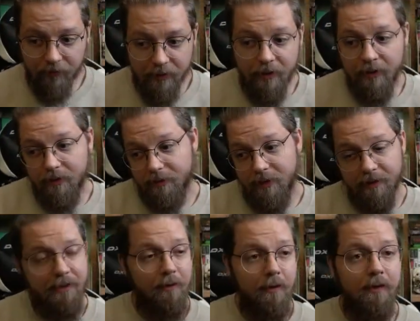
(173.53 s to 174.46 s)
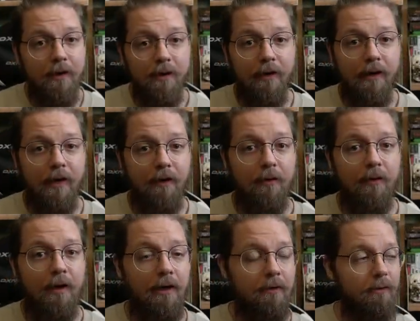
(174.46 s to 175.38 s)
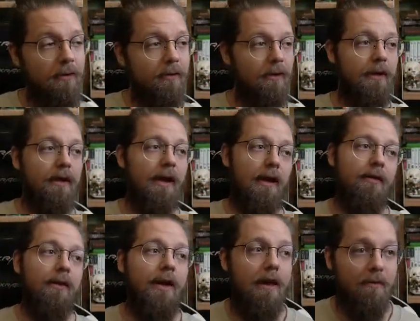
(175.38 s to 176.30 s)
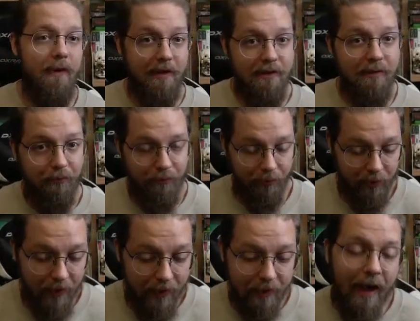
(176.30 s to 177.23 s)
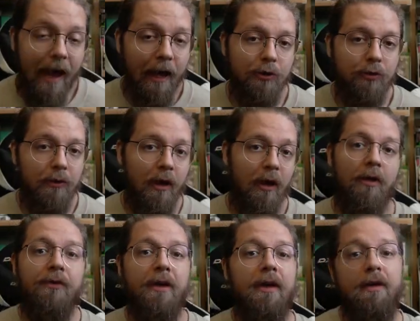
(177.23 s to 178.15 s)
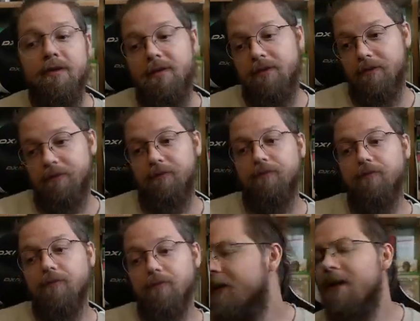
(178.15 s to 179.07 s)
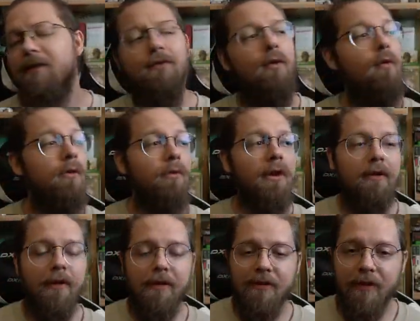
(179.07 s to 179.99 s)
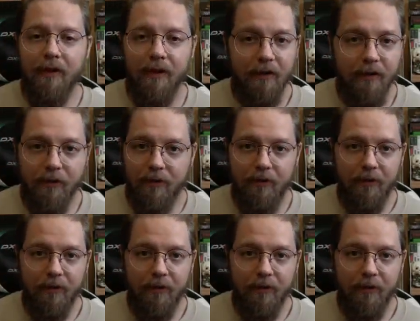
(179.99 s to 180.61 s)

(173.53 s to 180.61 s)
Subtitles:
the LTs, that's the only thing that I don't like about like how the game is played actually on the ice. It's so unrealistic.